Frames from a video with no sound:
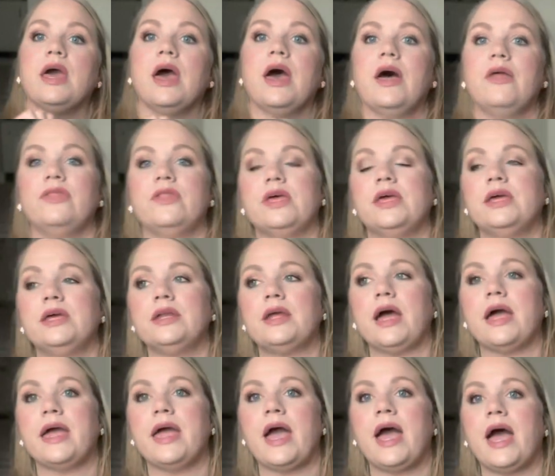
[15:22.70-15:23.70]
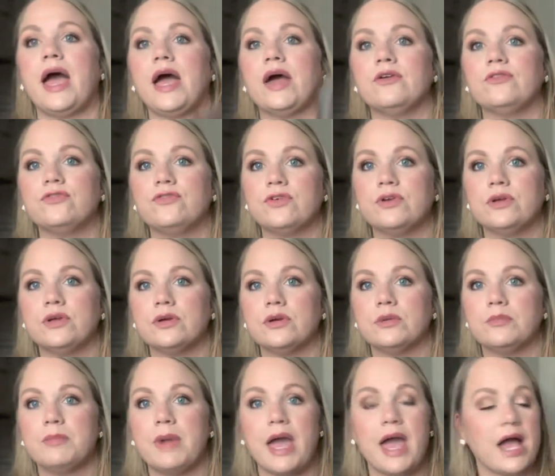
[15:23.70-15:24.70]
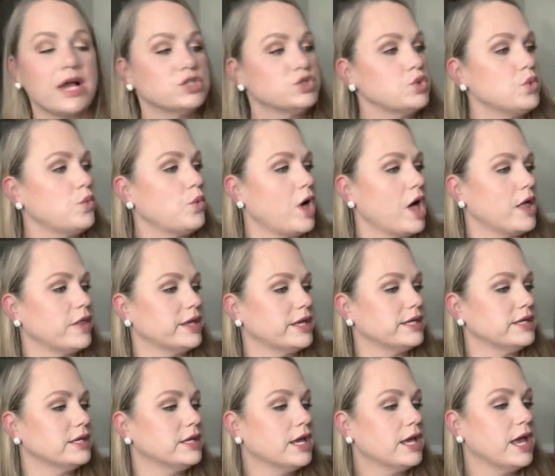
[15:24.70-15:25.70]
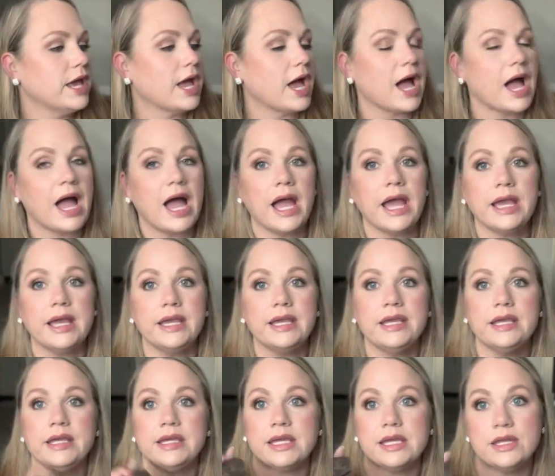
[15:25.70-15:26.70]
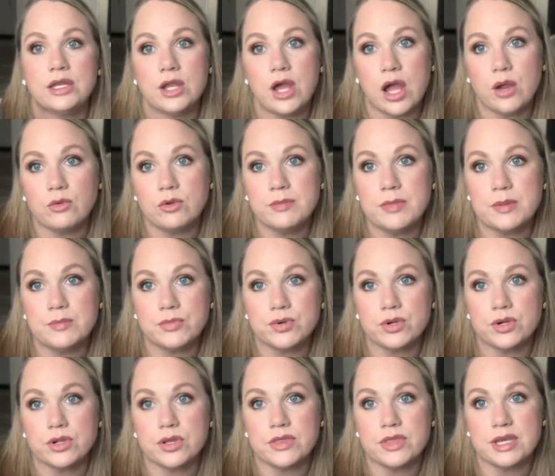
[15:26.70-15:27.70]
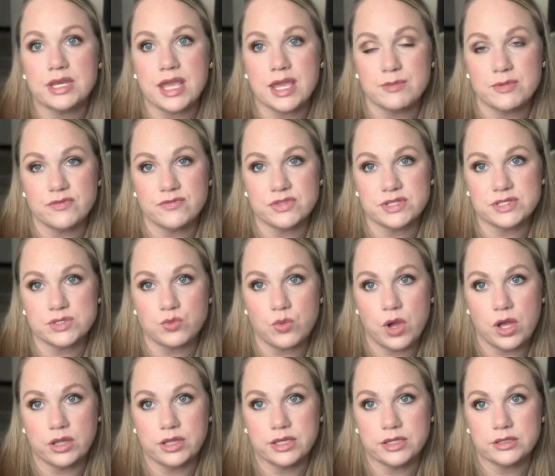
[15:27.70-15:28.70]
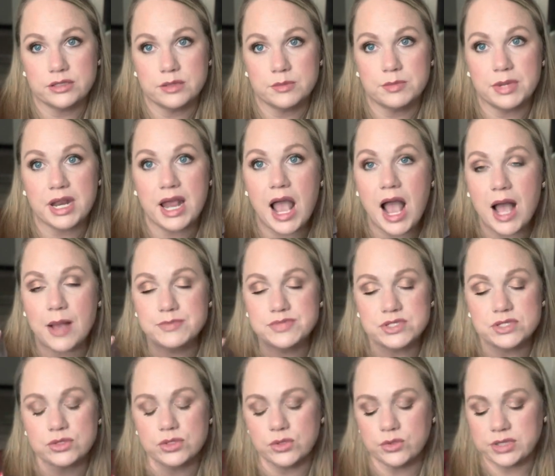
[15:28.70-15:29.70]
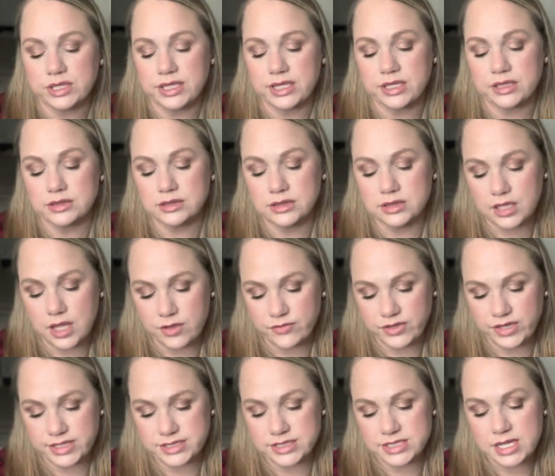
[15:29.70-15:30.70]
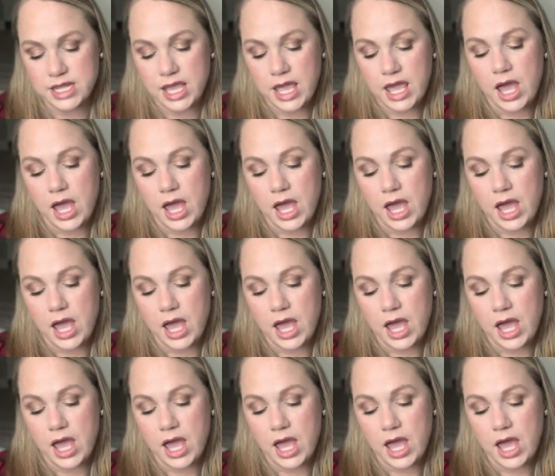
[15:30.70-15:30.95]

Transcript: And then I have my actual wallet. I cannot remember the name of this wallet, but I absolutely love it.